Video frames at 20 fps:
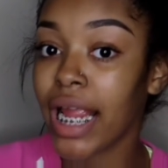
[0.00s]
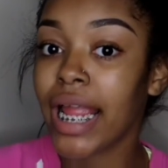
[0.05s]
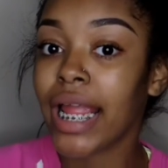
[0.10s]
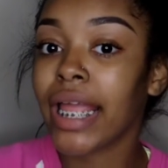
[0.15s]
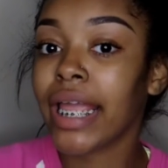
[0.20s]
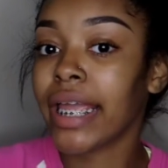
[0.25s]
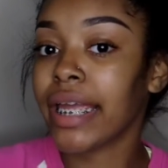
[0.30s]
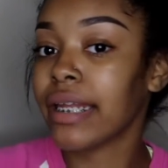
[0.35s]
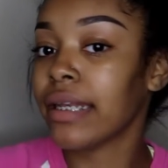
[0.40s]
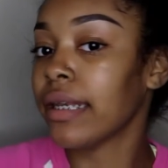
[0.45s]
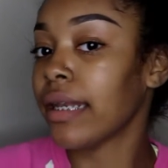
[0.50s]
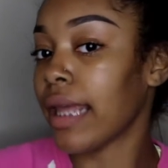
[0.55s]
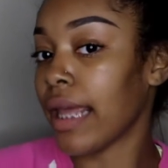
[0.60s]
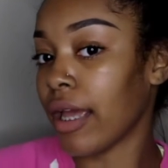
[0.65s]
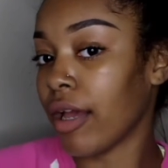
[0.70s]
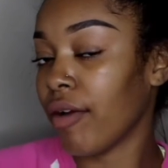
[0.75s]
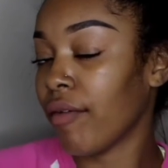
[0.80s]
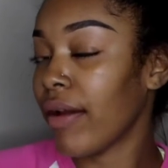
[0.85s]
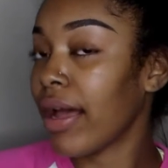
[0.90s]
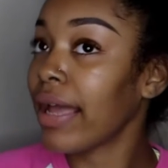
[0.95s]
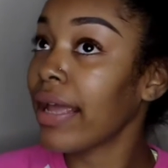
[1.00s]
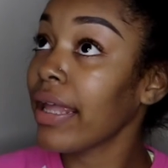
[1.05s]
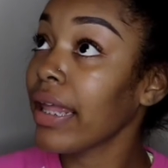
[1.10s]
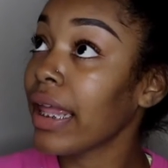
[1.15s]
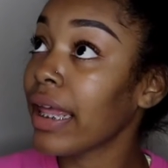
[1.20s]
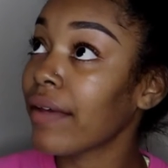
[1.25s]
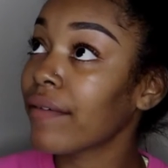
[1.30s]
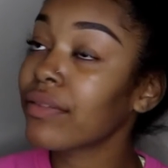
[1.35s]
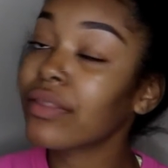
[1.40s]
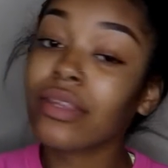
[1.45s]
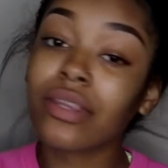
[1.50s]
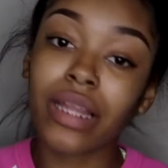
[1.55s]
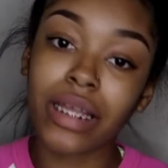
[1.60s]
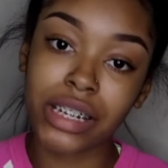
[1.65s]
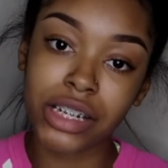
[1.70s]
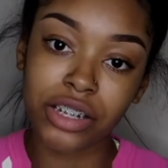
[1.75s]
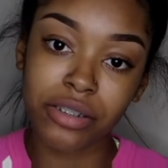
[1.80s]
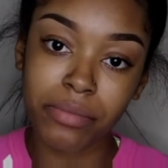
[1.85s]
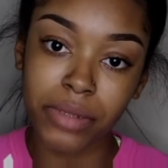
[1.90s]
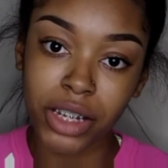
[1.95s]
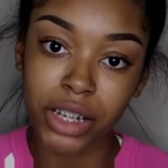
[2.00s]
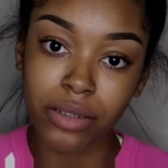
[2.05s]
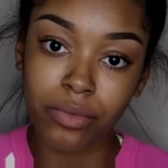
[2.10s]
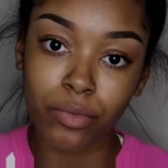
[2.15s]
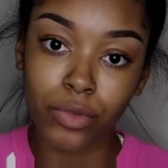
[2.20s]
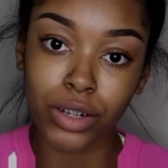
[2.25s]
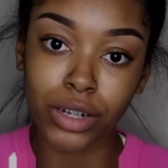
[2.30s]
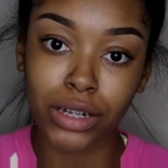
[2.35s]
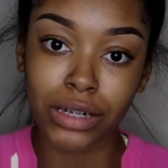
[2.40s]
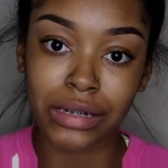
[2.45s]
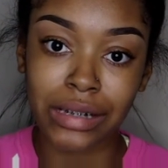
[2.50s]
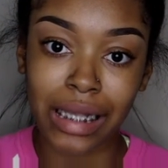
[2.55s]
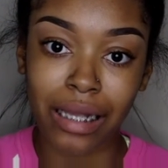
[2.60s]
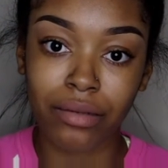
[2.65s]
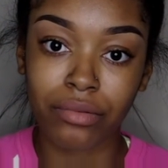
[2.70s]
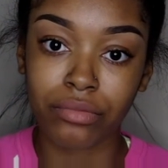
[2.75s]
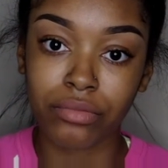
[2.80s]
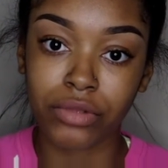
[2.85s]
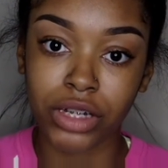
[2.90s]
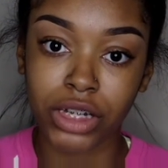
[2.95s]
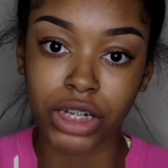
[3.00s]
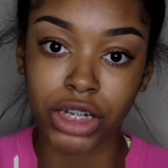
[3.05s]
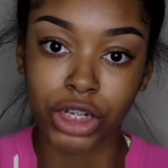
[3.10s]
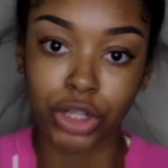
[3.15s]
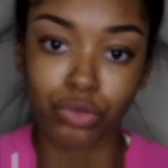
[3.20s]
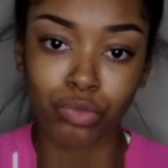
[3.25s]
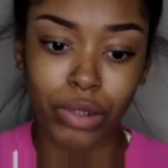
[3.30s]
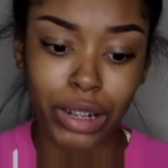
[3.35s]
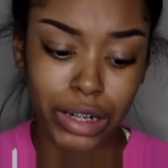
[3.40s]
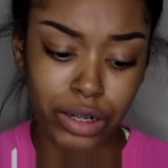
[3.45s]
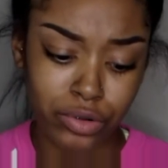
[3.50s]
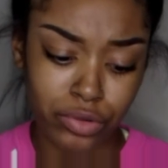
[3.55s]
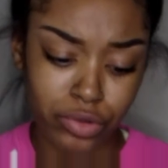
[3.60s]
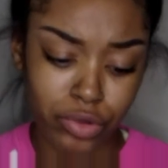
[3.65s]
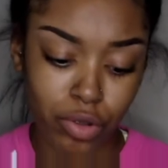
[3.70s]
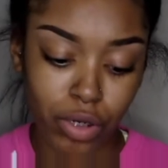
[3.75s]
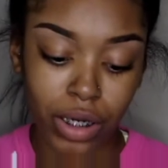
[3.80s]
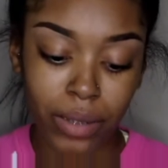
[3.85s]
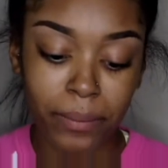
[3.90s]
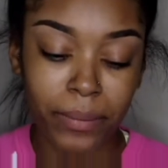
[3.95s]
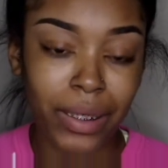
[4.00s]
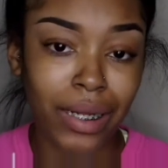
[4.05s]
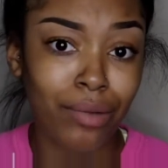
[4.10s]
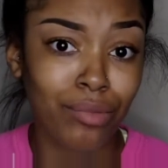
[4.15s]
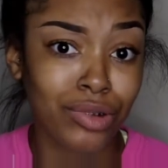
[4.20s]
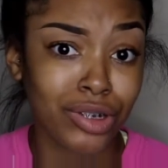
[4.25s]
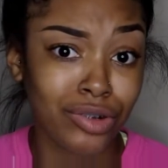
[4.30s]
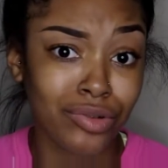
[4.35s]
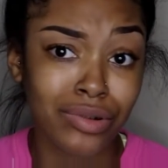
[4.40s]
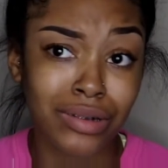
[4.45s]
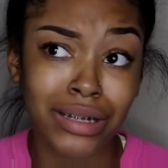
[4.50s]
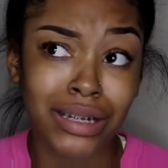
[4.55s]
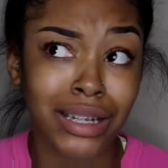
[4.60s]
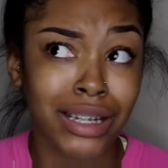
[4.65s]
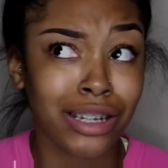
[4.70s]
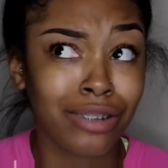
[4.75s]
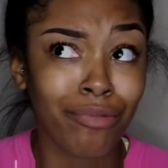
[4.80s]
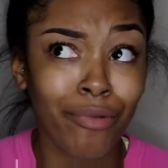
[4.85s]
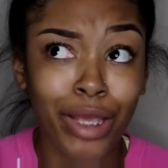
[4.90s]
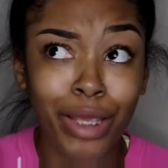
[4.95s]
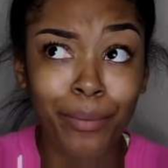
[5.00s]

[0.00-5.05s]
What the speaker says: and now I have the light to medium one because that one was way too dark, but I was using it anyway.